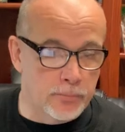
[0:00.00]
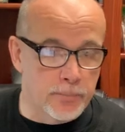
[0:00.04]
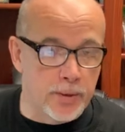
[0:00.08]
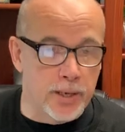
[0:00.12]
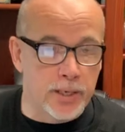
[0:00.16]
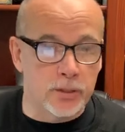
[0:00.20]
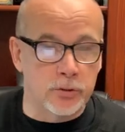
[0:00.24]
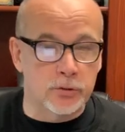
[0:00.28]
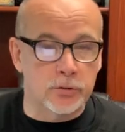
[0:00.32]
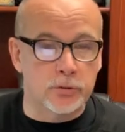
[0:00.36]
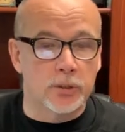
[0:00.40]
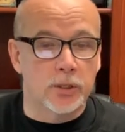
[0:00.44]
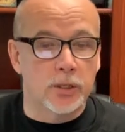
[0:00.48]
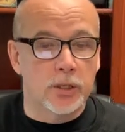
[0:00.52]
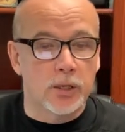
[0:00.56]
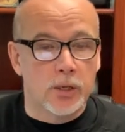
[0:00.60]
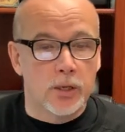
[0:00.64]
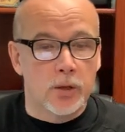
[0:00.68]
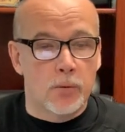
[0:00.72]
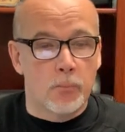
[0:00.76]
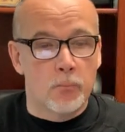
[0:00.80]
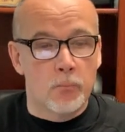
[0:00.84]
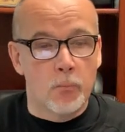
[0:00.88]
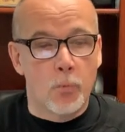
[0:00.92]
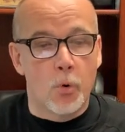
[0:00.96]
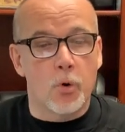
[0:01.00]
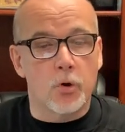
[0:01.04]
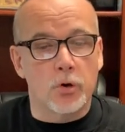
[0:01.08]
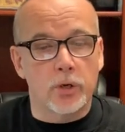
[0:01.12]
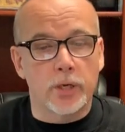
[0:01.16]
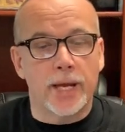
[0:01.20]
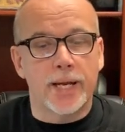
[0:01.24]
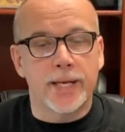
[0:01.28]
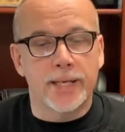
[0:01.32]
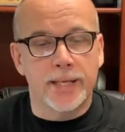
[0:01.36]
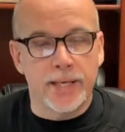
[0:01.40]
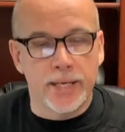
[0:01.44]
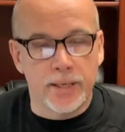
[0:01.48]
to make us more
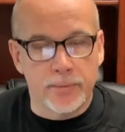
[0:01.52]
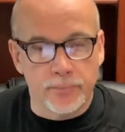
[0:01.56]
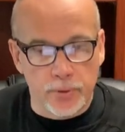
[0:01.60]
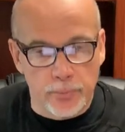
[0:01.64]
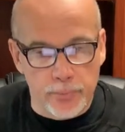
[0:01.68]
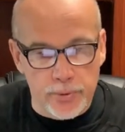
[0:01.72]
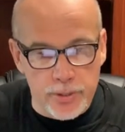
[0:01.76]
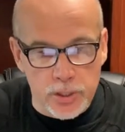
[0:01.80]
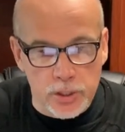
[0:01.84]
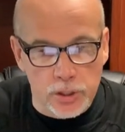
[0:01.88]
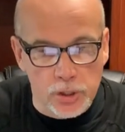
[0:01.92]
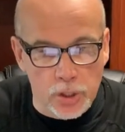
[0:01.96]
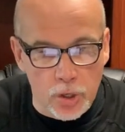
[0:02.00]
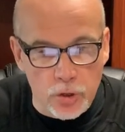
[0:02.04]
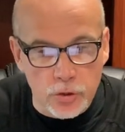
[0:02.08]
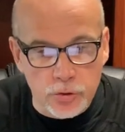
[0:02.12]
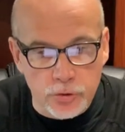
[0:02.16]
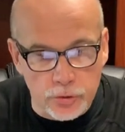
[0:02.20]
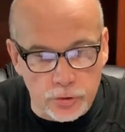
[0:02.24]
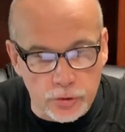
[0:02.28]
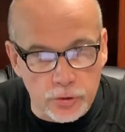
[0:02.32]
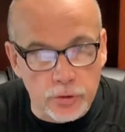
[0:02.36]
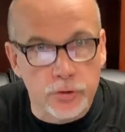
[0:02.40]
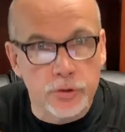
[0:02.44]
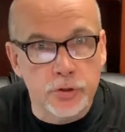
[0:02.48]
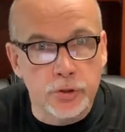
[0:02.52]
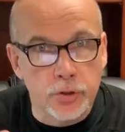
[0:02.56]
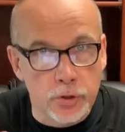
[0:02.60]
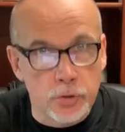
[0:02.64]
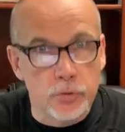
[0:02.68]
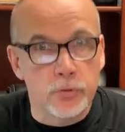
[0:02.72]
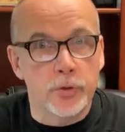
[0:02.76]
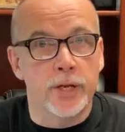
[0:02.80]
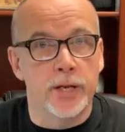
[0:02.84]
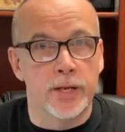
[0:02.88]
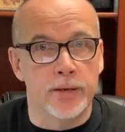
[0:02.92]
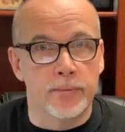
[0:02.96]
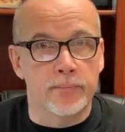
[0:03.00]
like Him, to be closer
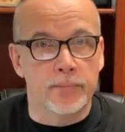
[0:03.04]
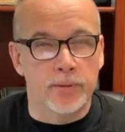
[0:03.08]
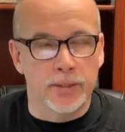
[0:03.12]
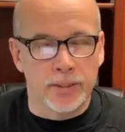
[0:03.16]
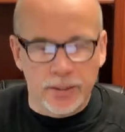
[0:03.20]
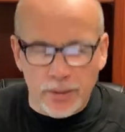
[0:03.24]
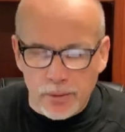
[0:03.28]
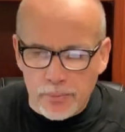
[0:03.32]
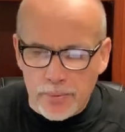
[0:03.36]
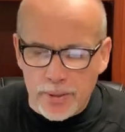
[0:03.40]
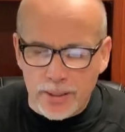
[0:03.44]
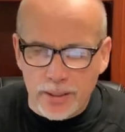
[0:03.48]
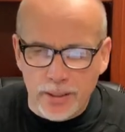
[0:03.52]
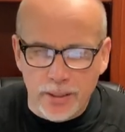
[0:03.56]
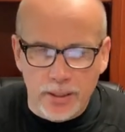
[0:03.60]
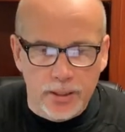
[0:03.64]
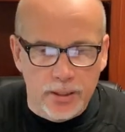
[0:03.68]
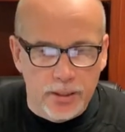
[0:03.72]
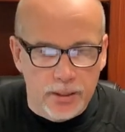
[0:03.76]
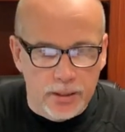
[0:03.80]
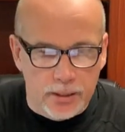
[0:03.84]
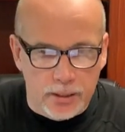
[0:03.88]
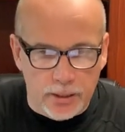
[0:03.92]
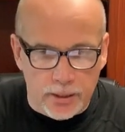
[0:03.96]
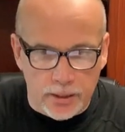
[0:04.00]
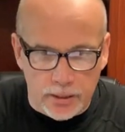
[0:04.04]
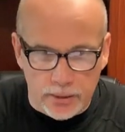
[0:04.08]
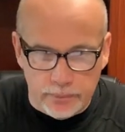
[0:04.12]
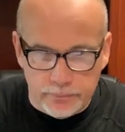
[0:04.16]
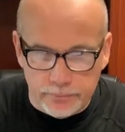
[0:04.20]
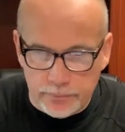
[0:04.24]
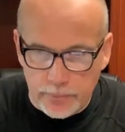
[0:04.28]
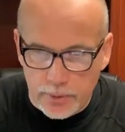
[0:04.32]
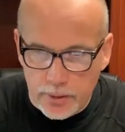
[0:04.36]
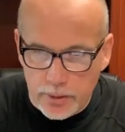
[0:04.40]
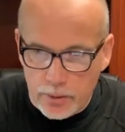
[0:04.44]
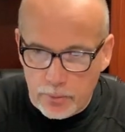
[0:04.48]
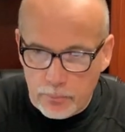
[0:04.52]
to Him. You know what I
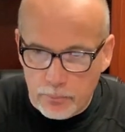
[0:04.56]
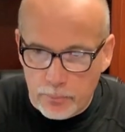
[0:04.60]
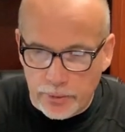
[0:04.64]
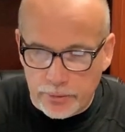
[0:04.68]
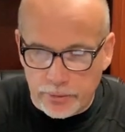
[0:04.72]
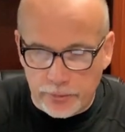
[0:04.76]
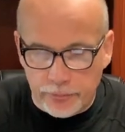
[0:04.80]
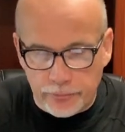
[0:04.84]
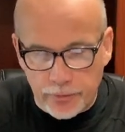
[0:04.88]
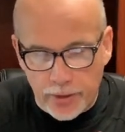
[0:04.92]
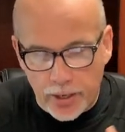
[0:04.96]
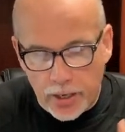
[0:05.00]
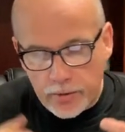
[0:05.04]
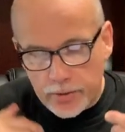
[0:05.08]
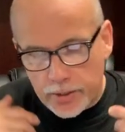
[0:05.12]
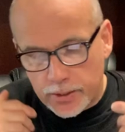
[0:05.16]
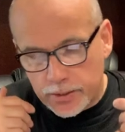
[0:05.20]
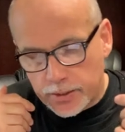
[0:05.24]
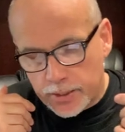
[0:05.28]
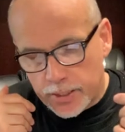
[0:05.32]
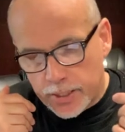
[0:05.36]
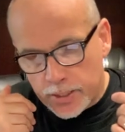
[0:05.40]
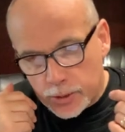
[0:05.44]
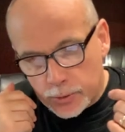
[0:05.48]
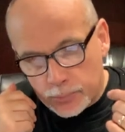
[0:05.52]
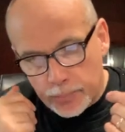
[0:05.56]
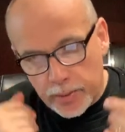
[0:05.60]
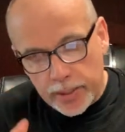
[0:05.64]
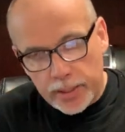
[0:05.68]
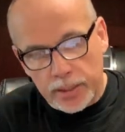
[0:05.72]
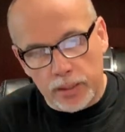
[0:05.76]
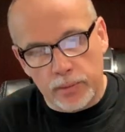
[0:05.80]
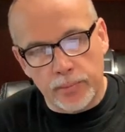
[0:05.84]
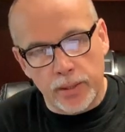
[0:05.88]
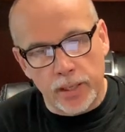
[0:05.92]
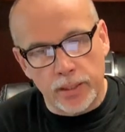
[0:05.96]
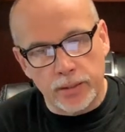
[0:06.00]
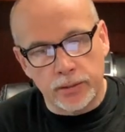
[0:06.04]
mean? But the fire that He's
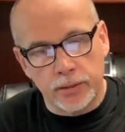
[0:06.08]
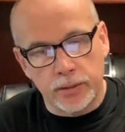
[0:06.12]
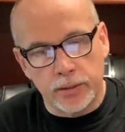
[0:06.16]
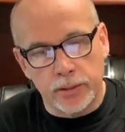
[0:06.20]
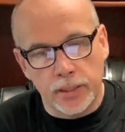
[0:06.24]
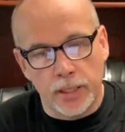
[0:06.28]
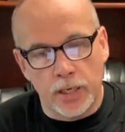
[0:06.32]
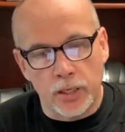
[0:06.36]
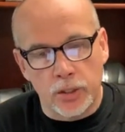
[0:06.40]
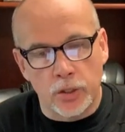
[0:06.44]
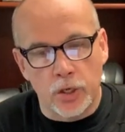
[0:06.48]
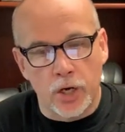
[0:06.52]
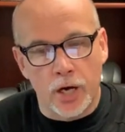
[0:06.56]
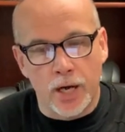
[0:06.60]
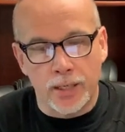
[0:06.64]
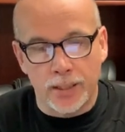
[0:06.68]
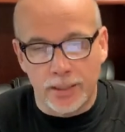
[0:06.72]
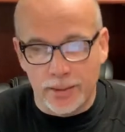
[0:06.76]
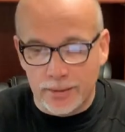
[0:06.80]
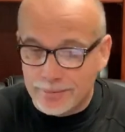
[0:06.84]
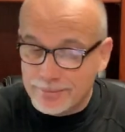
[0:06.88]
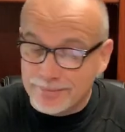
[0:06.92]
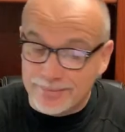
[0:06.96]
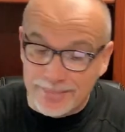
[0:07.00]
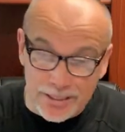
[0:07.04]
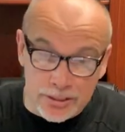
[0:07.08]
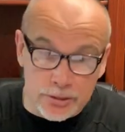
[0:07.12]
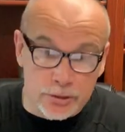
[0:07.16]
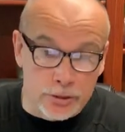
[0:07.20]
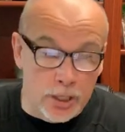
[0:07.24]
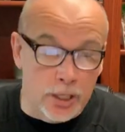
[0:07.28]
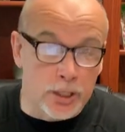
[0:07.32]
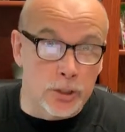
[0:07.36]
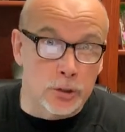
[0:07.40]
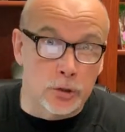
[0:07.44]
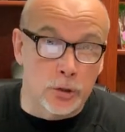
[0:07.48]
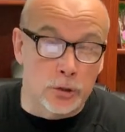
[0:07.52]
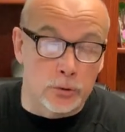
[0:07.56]
speaking about to the ungodly, it's
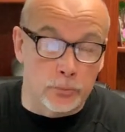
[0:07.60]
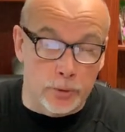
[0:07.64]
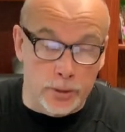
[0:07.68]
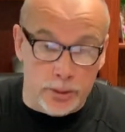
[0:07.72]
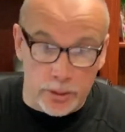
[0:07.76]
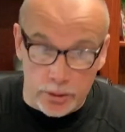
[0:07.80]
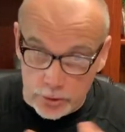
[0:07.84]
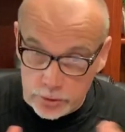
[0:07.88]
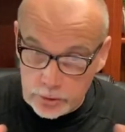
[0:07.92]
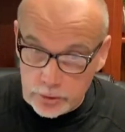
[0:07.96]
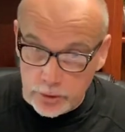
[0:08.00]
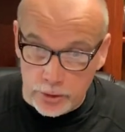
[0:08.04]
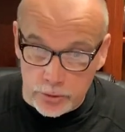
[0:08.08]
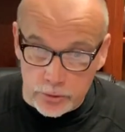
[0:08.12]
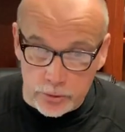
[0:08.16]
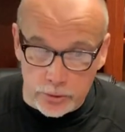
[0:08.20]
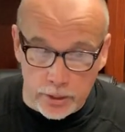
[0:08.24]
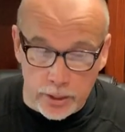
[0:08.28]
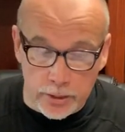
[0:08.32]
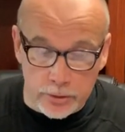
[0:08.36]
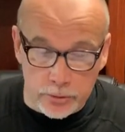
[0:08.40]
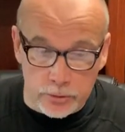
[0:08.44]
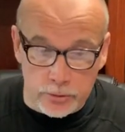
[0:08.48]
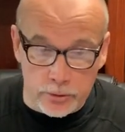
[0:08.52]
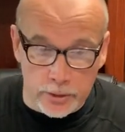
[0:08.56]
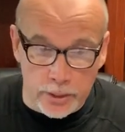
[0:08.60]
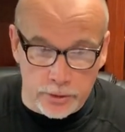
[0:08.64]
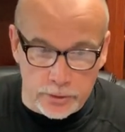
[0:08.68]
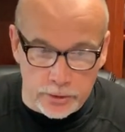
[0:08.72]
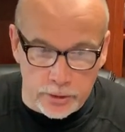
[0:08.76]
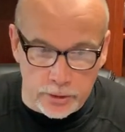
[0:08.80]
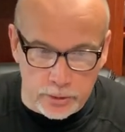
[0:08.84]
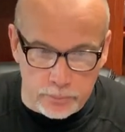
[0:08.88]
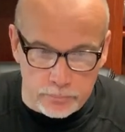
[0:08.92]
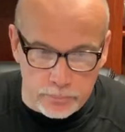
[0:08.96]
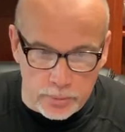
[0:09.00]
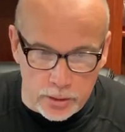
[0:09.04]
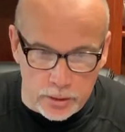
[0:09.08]
not a good one. It's
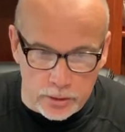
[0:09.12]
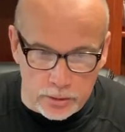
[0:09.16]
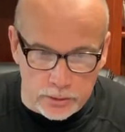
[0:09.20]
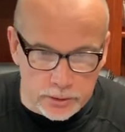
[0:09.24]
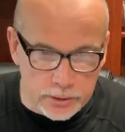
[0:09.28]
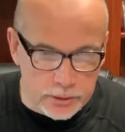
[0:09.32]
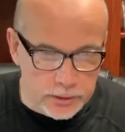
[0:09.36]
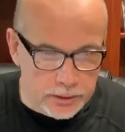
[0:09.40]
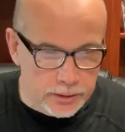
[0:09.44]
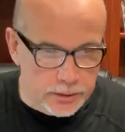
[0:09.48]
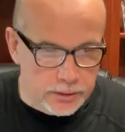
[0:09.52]
going to burn.